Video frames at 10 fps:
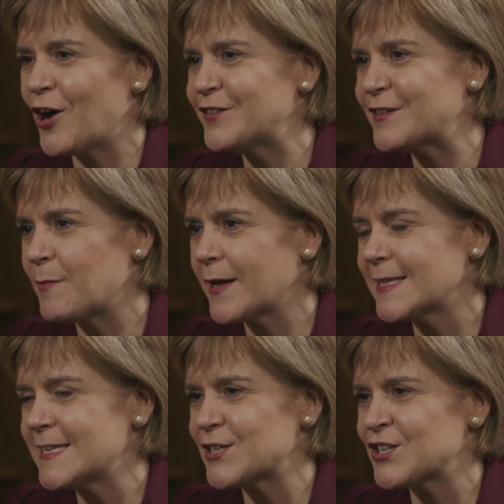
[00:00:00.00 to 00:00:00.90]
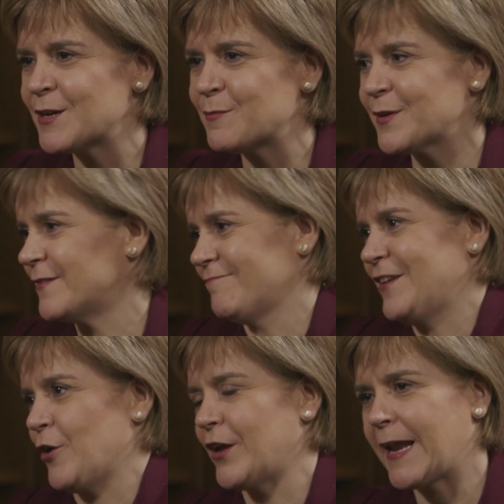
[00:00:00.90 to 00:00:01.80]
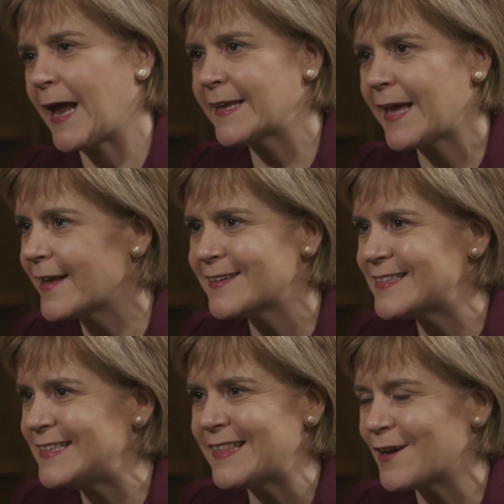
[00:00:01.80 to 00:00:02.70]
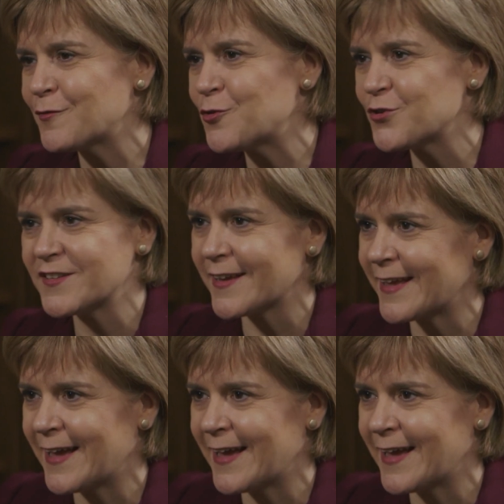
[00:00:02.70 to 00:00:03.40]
under my leadership, but you know, can I guarantee that? Of course, I